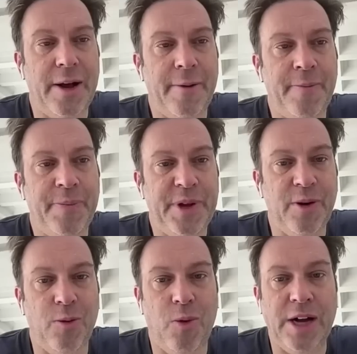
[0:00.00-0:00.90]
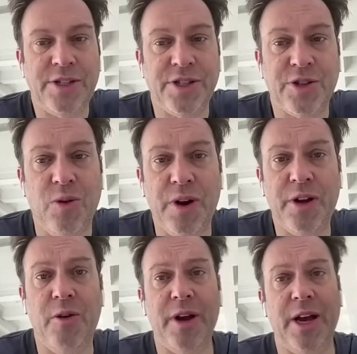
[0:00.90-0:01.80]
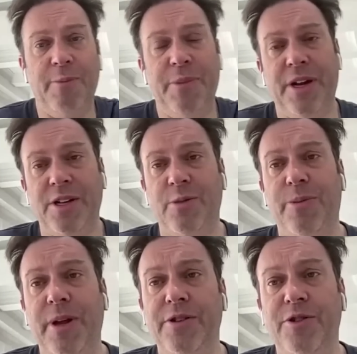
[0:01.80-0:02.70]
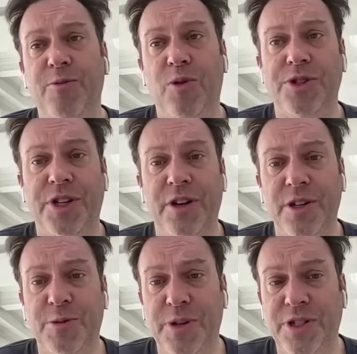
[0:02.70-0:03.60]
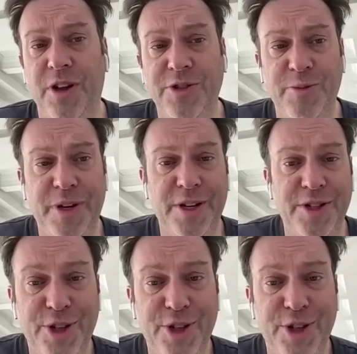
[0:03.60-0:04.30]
Why is the scoring going up? Because the players are more skilled, but it's also